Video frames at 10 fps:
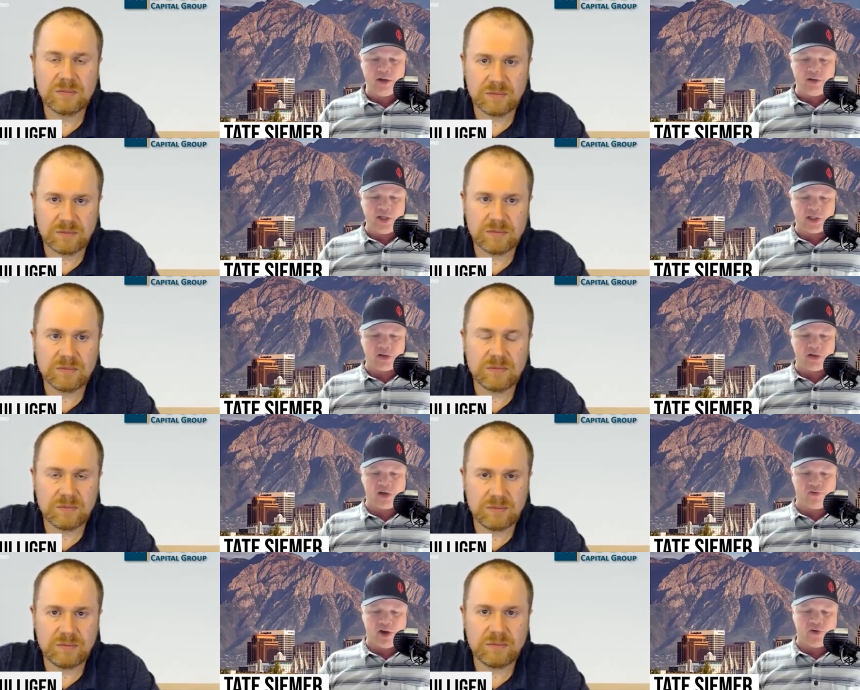
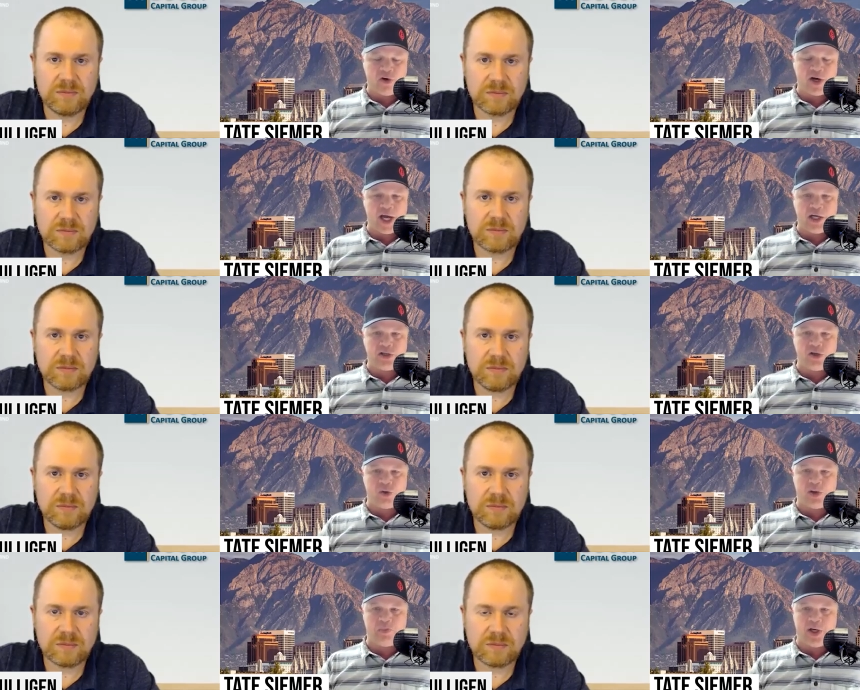Speaker 1: listeners, if, if you're not in
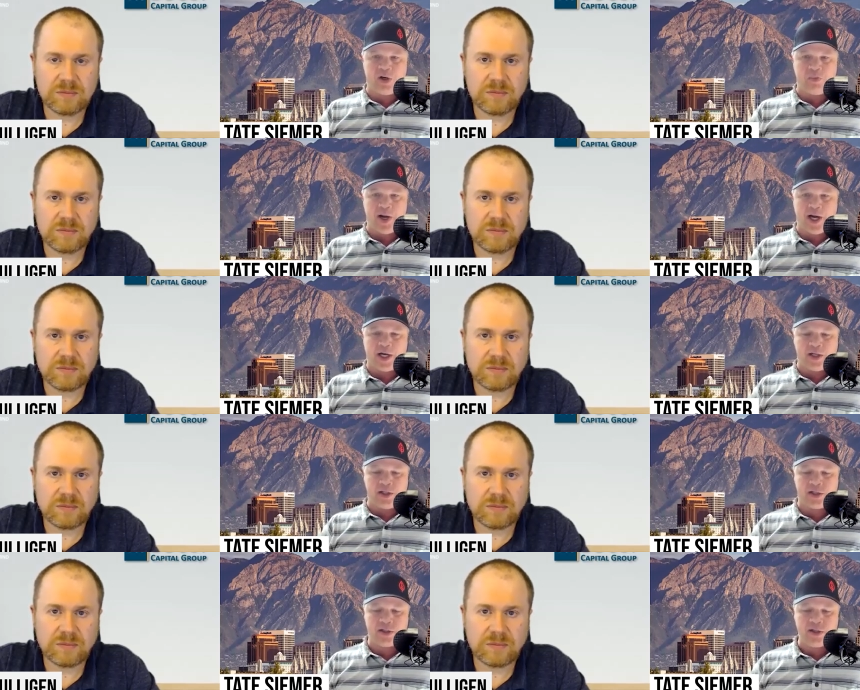tune with
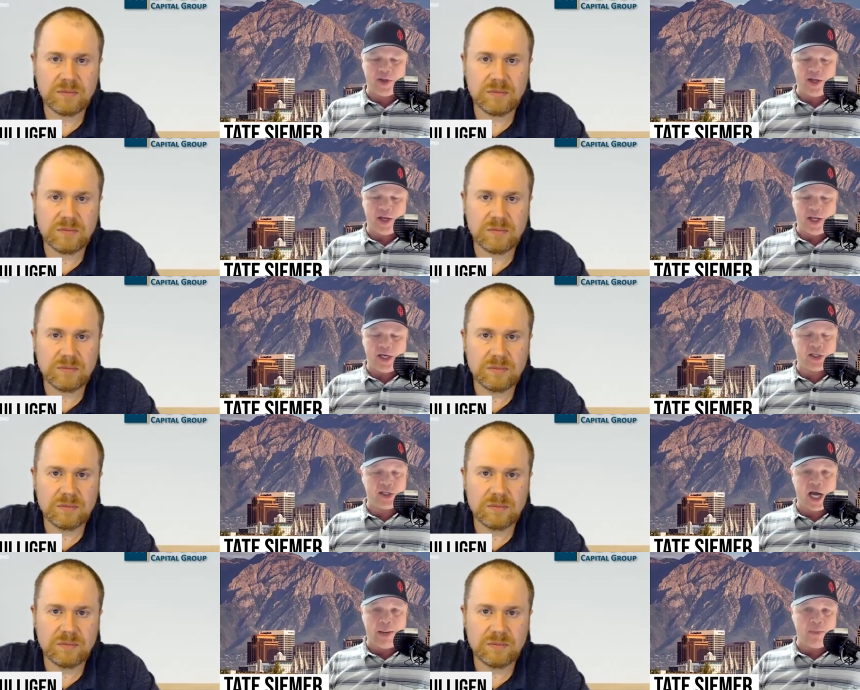BiggerPockets, it
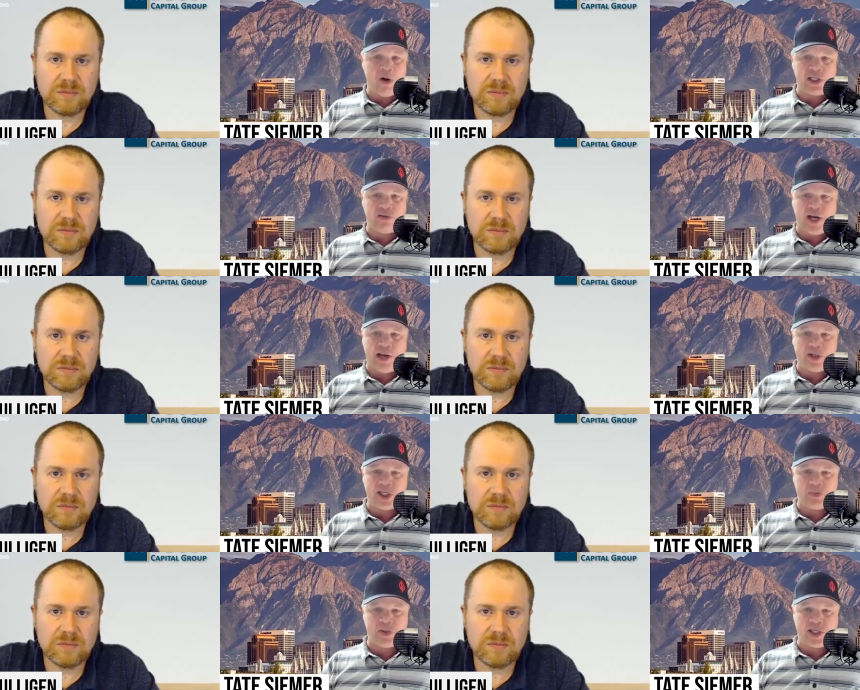is not
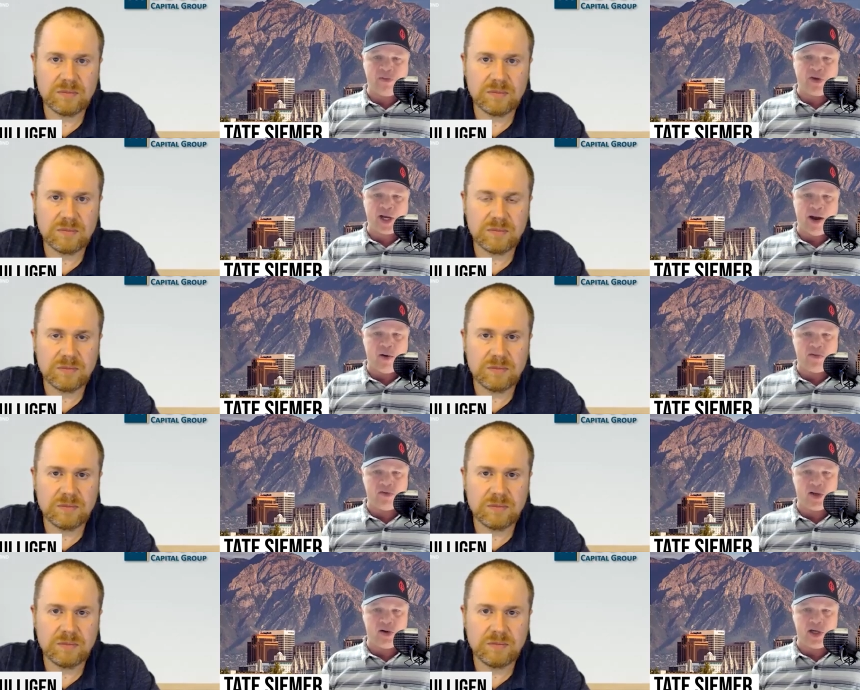multifamily specific.
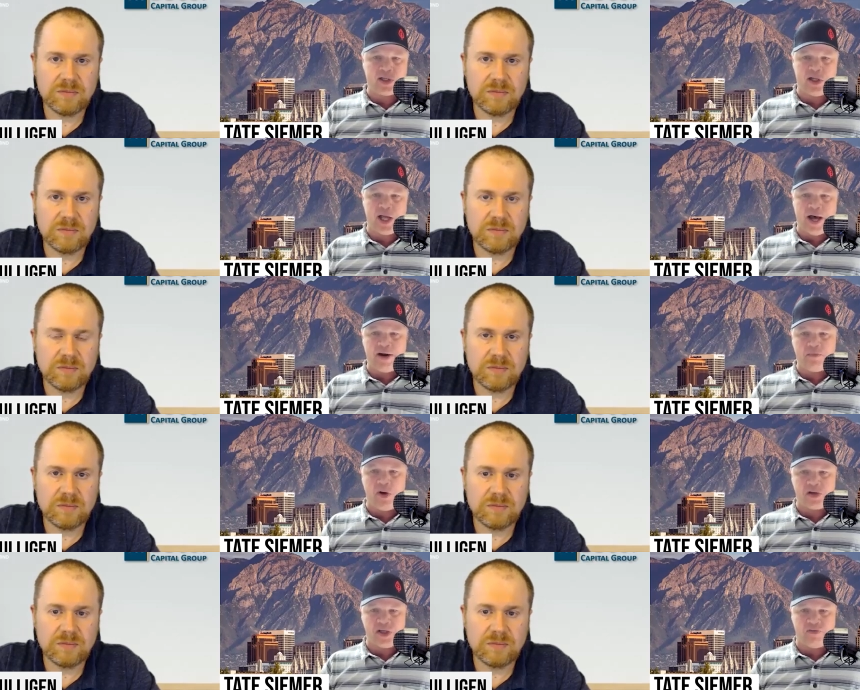However, there is a lot of
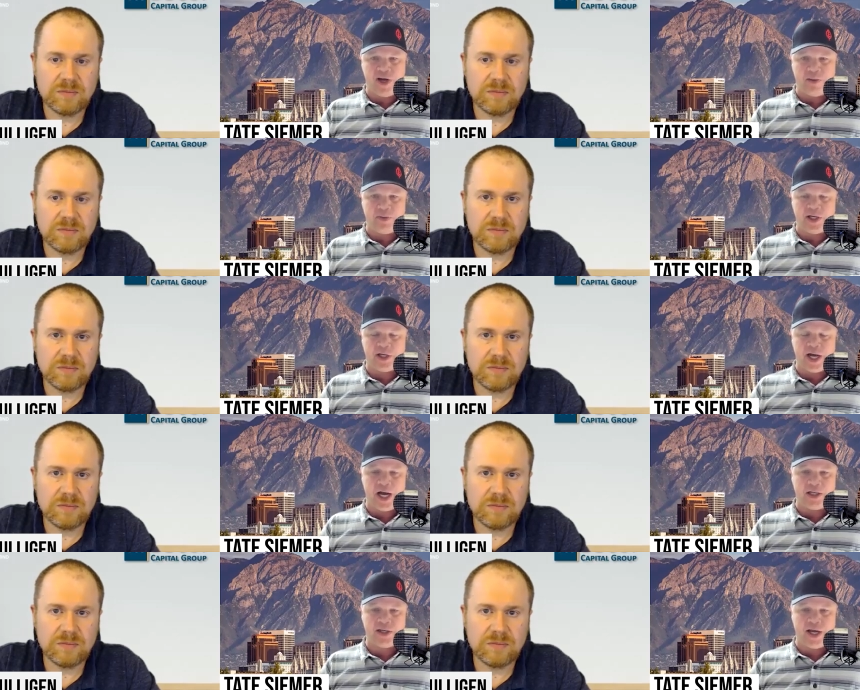multifamily
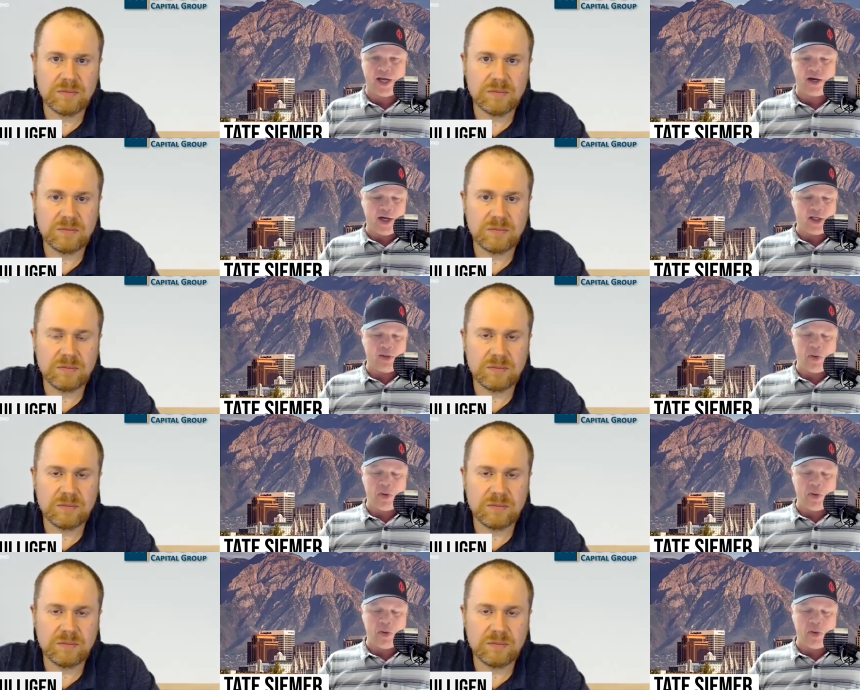content in the